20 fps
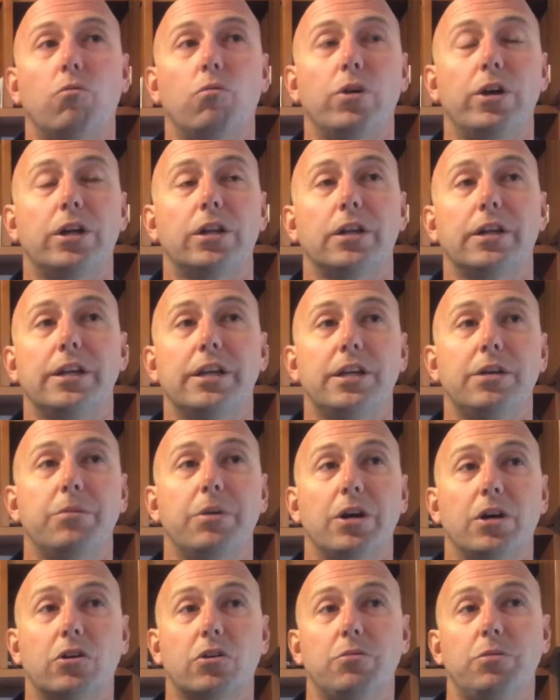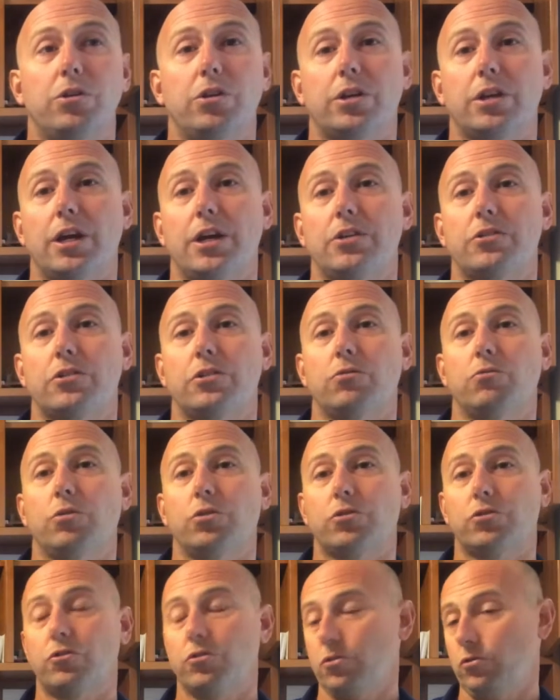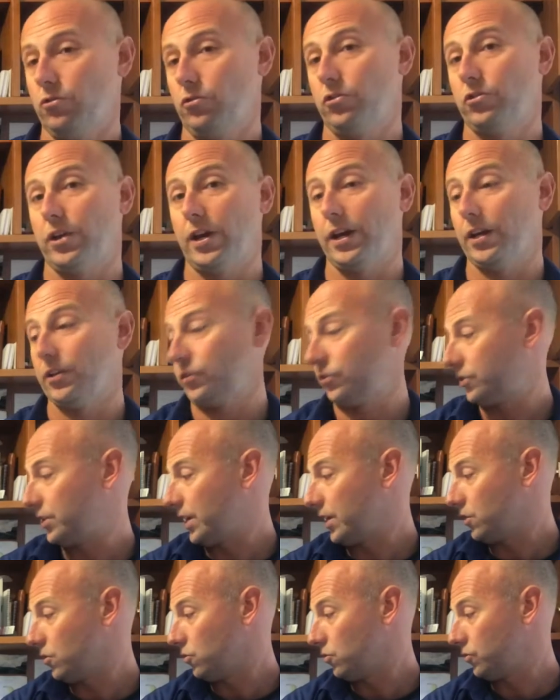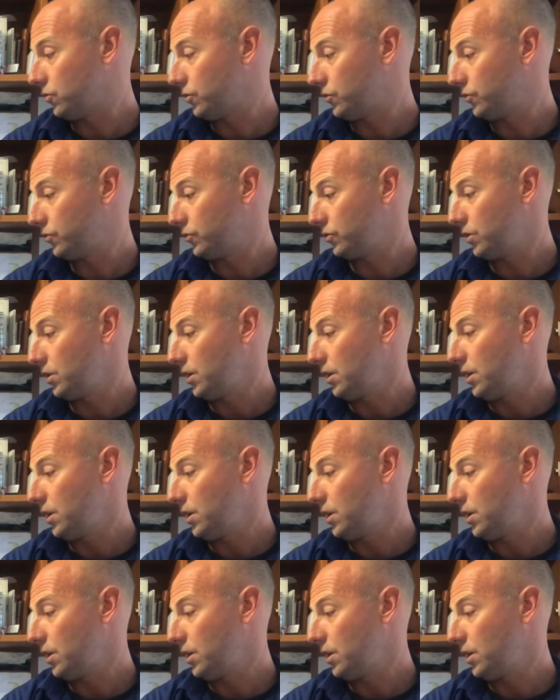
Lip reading: weekly email communication with students and stakeholders